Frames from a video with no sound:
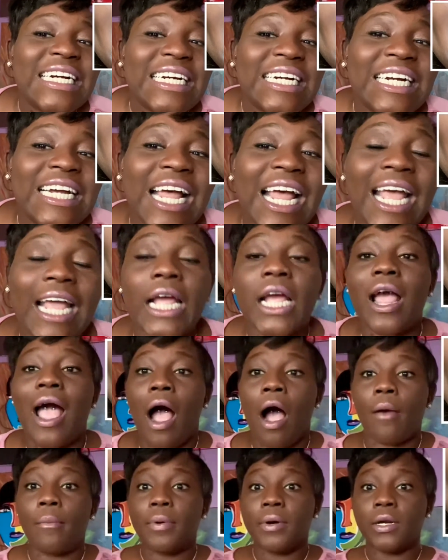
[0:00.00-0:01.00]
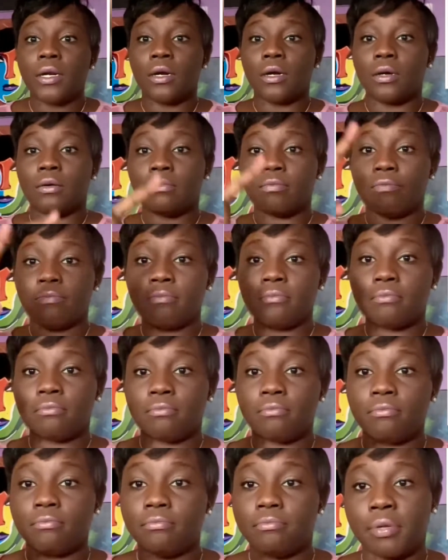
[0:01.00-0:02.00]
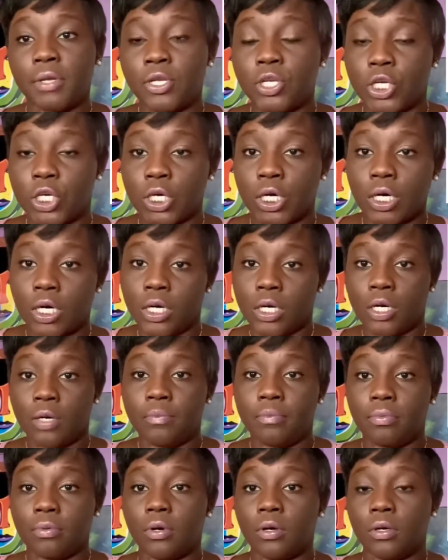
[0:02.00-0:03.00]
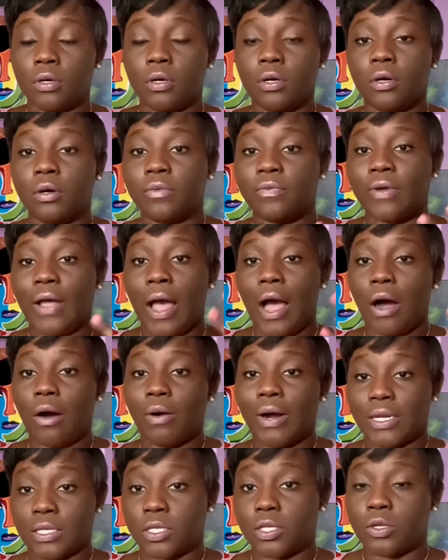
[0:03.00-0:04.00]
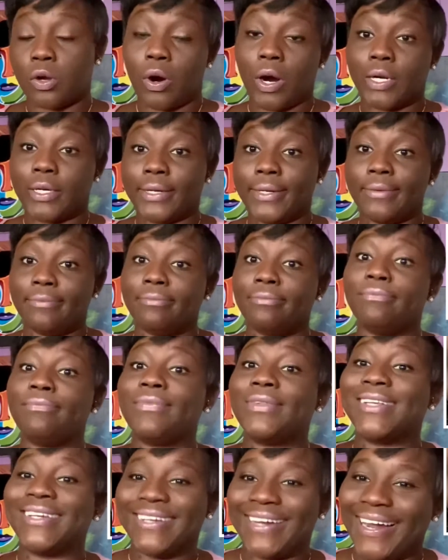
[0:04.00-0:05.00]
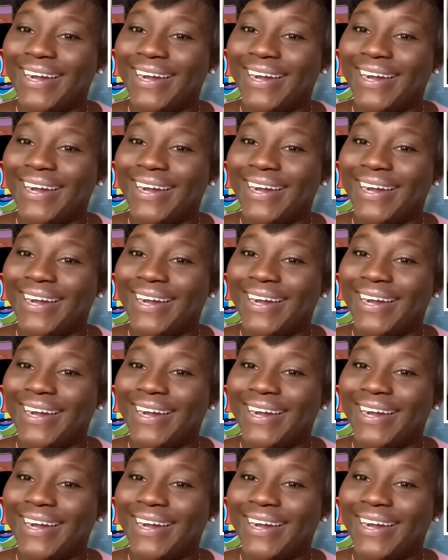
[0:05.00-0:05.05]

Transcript: and I'll put a picture up of how I started to now